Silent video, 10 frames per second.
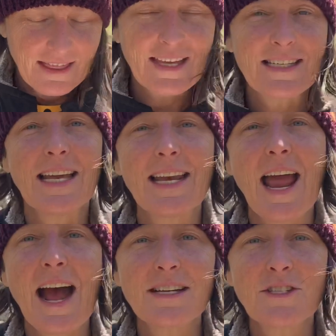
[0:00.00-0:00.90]
They said,
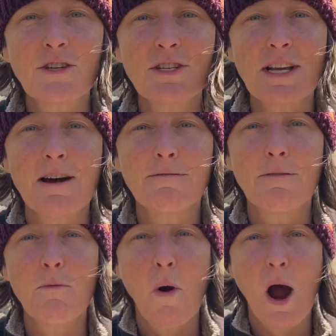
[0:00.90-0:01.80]
ask yourself
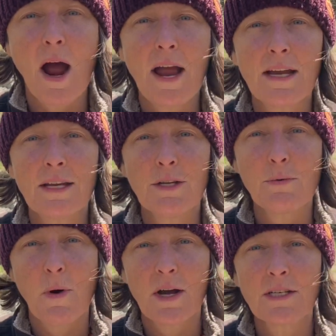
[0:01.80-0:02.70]
why you
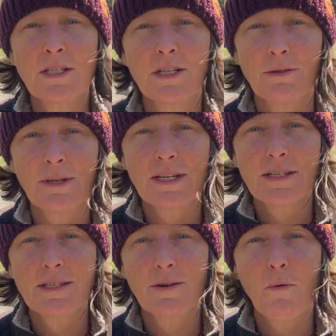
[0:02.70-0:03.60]
want to do
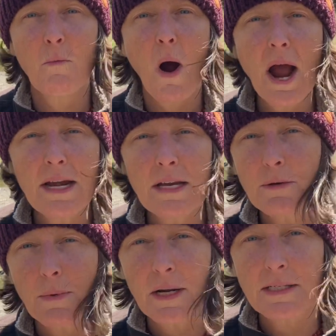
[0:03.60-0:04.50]
this. Why do
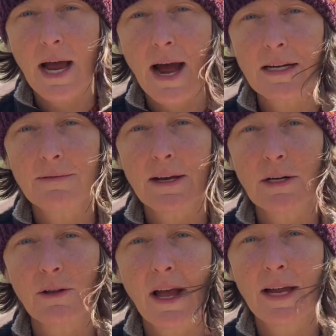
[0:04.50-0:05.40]
you want to activate
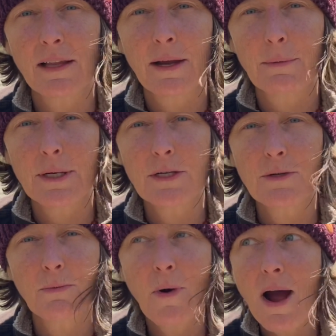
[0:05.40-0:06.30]
your light language?
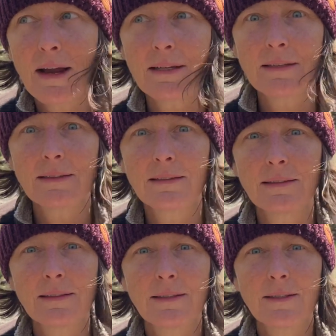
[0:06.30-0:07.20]
Why?
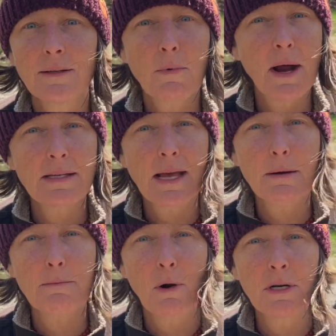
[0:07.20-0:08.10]
Why is that
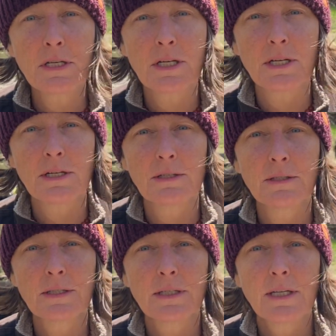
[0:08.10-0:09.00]
important to you?
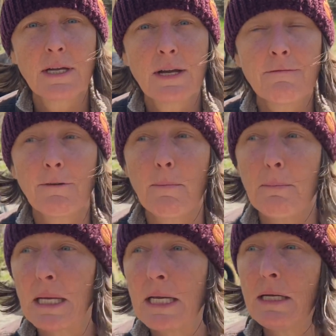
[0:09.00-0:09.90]
For
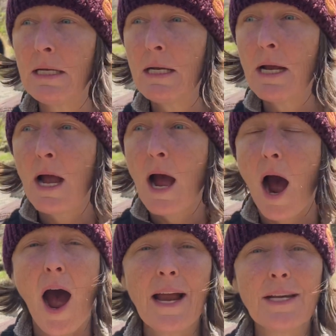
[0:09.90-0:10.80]
me,
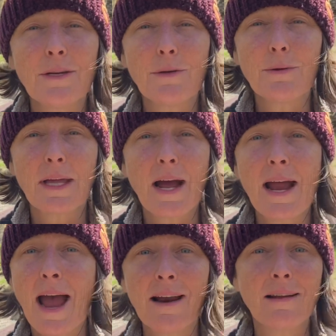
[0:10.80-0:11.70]
I knew that I
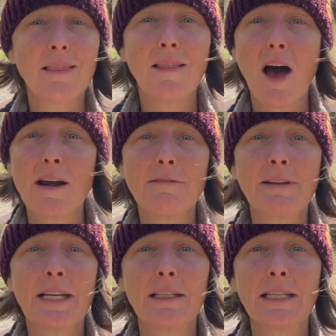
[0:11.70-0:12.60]
had a lot of
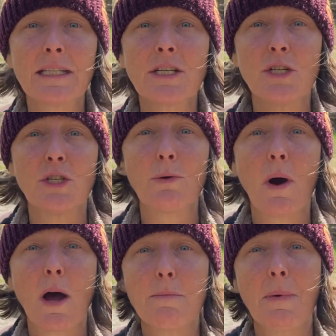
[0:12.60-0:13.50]
healing to do
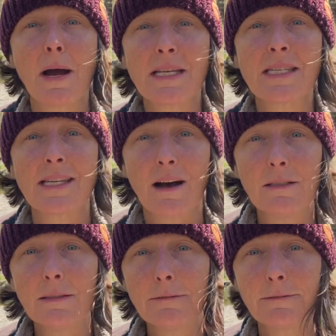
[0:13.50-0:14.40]
on
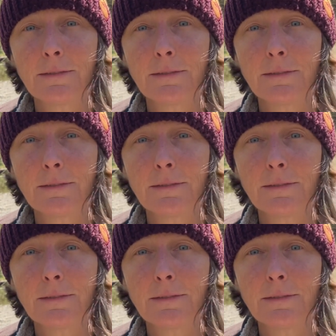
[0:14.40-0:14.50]
myself.